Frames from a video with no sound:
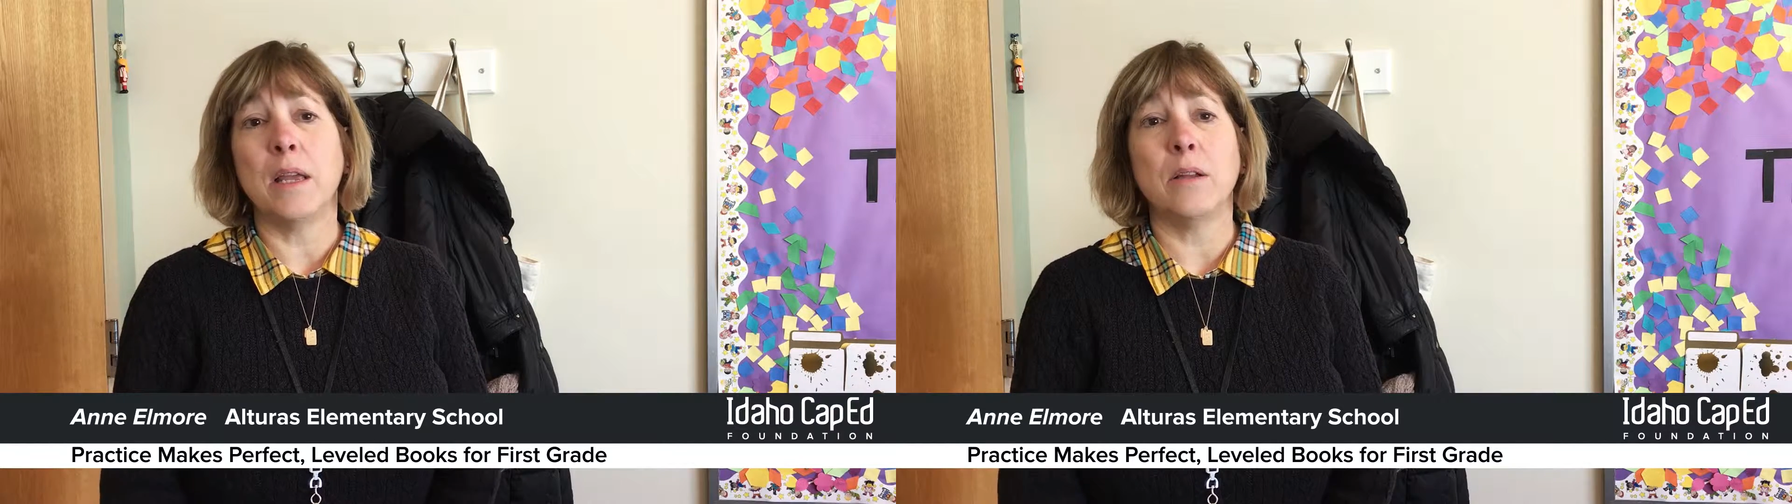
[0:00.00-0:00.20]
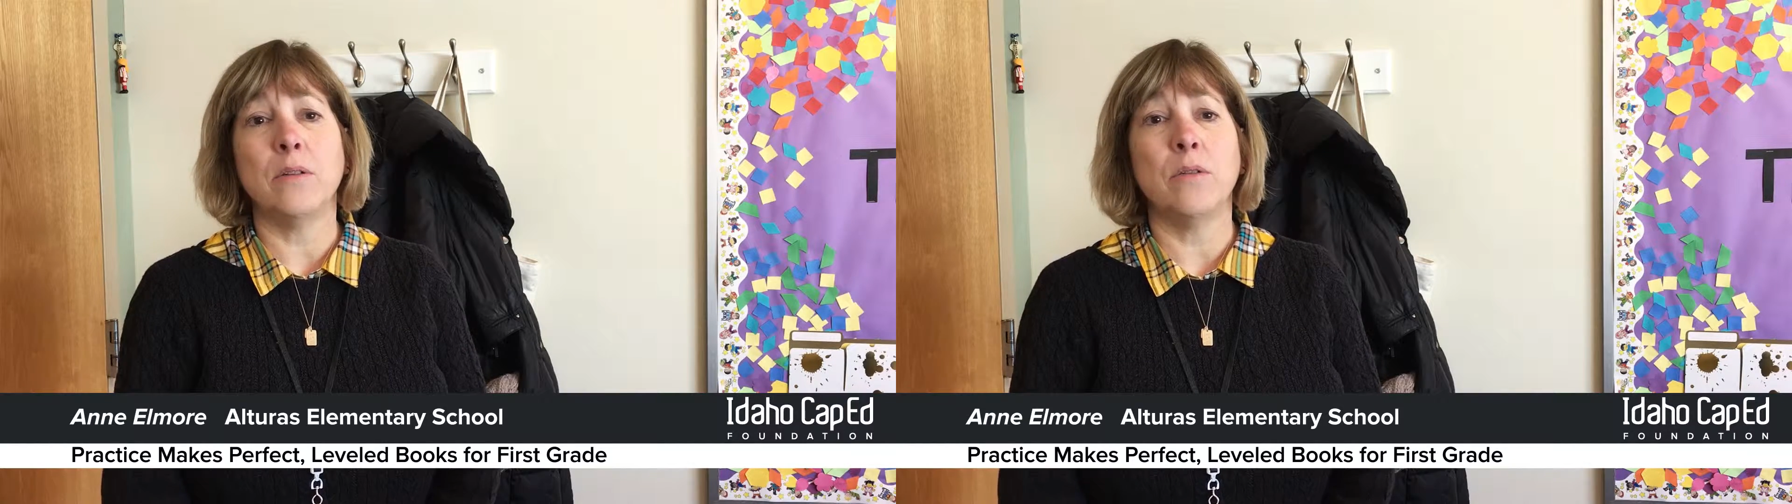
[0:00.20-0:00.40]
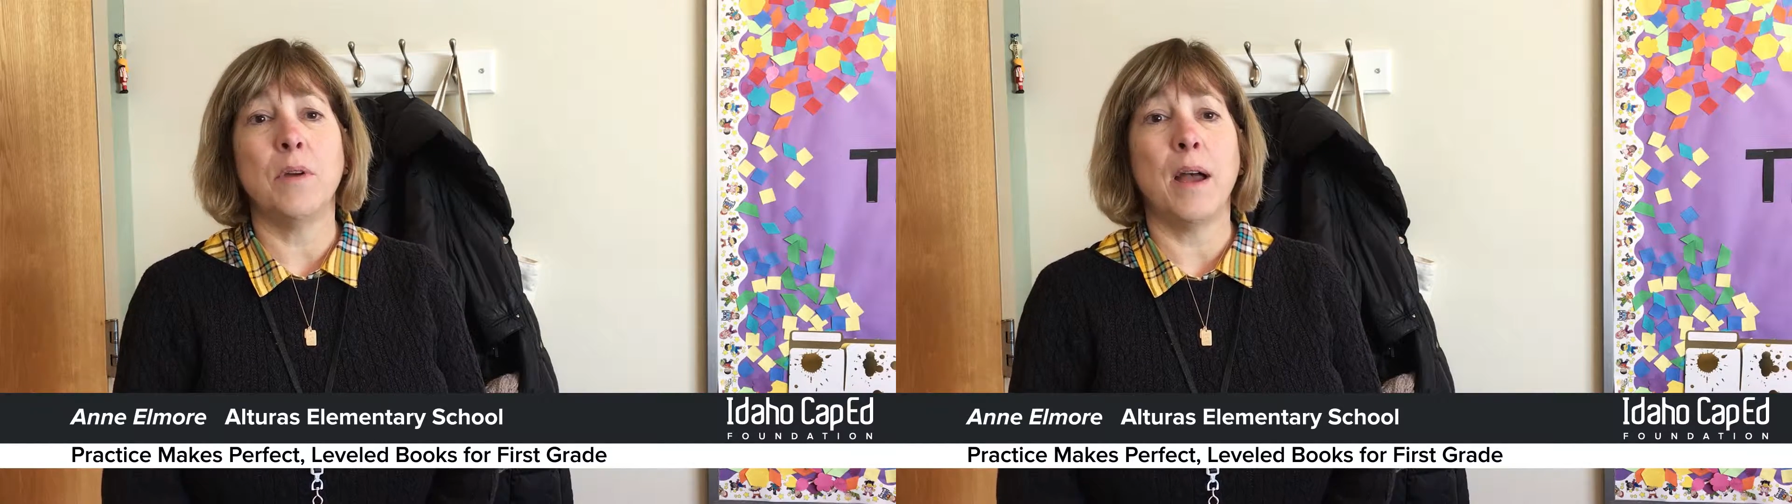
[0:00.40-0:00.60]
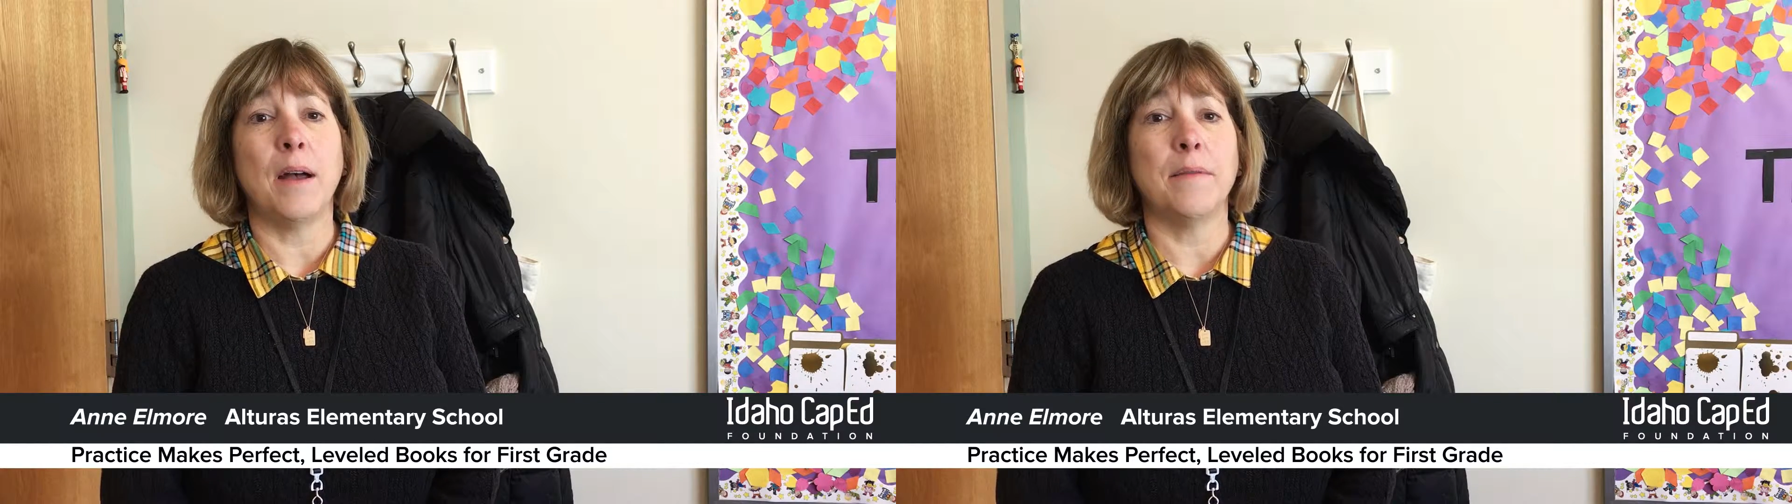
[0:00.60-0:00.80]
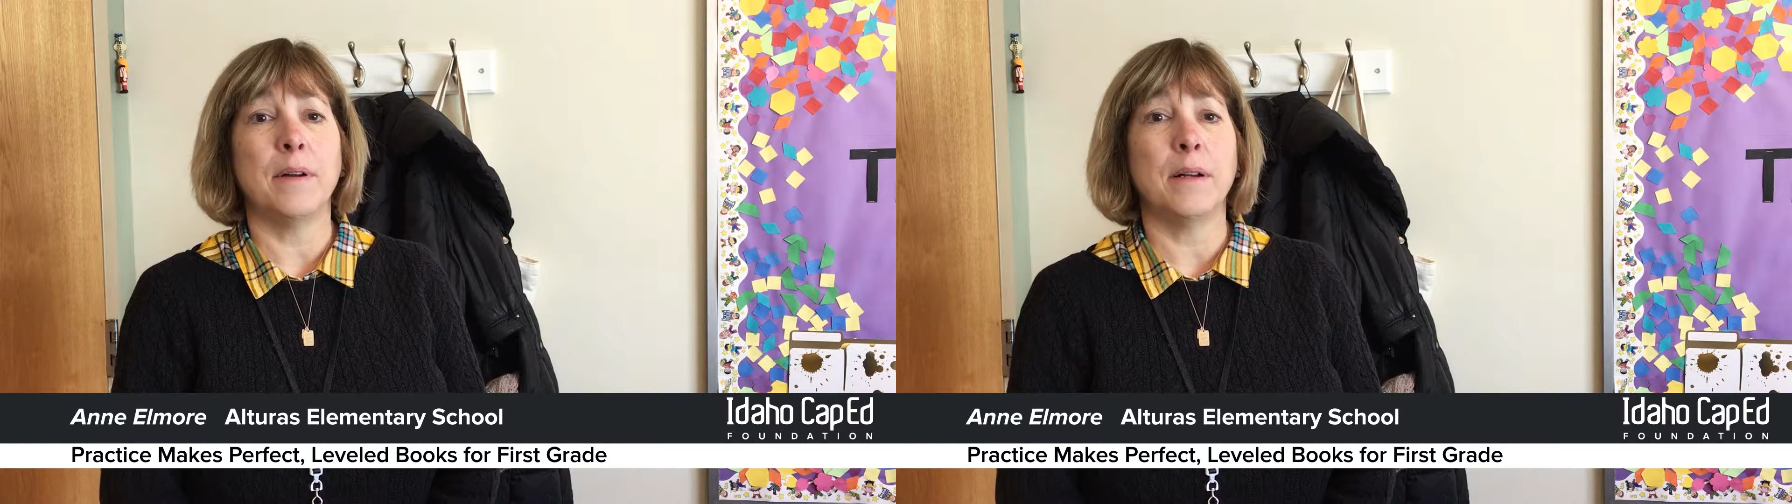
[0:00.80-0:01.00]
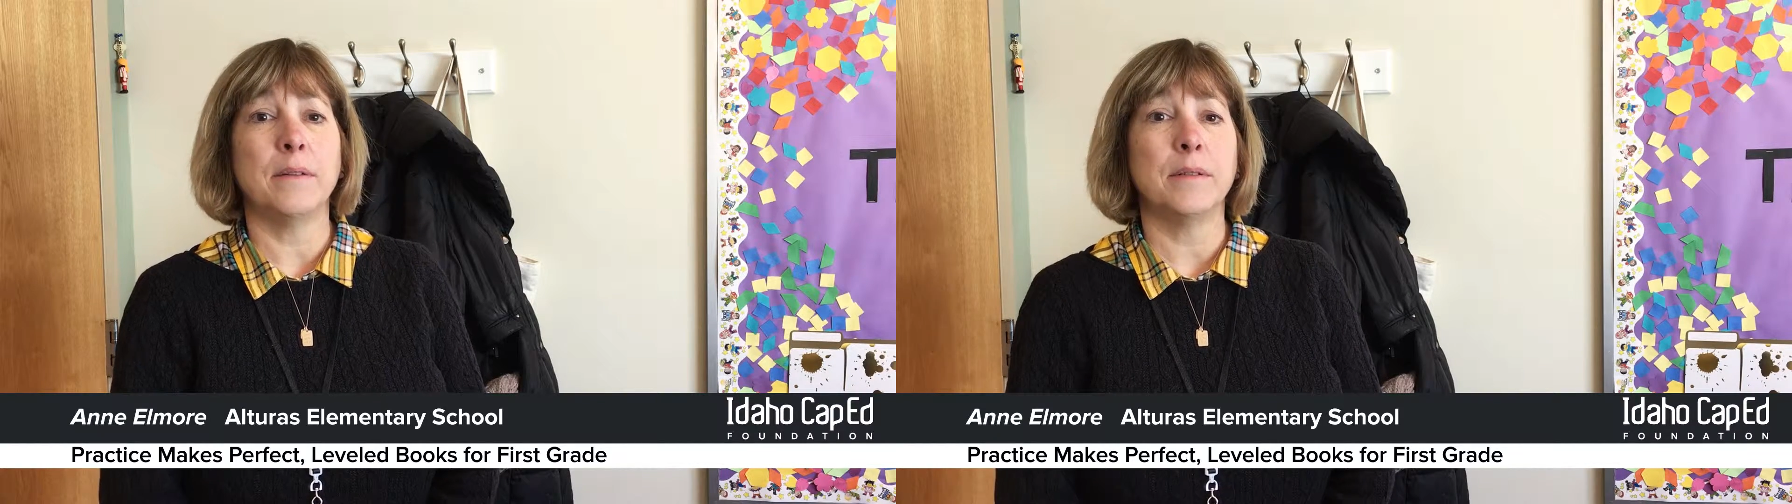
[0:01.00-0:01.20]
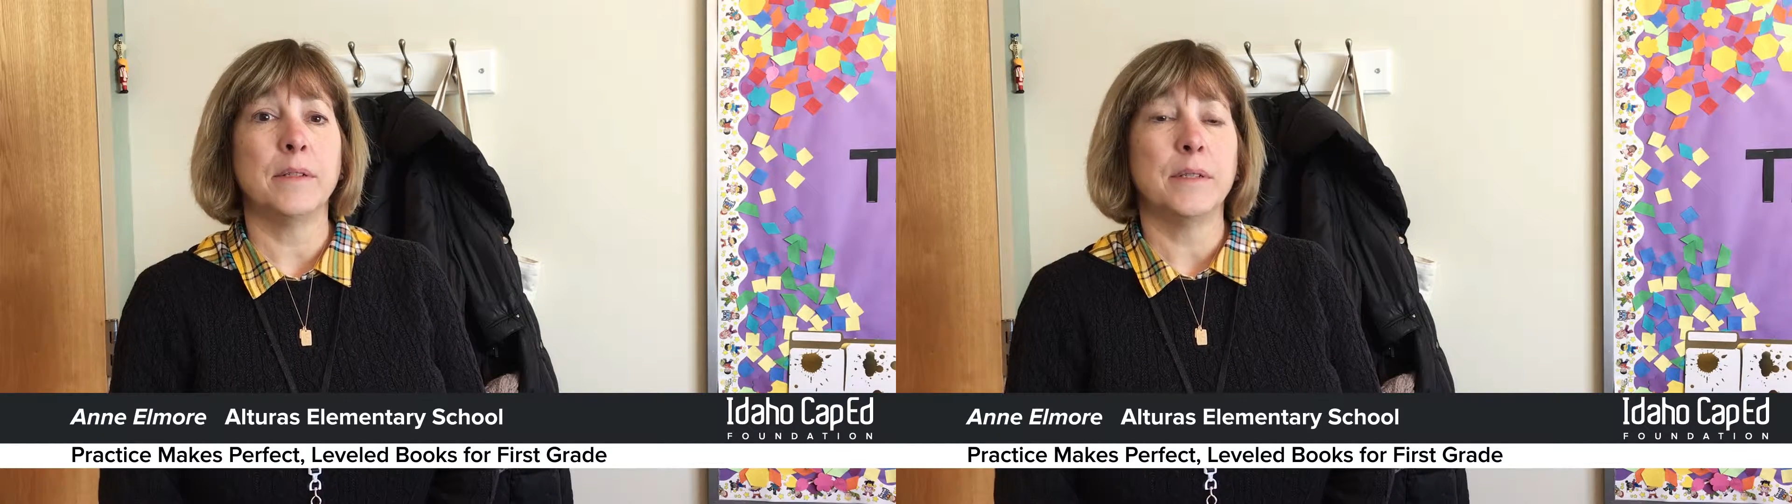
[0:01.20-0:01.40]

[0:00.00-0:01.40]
and you have a,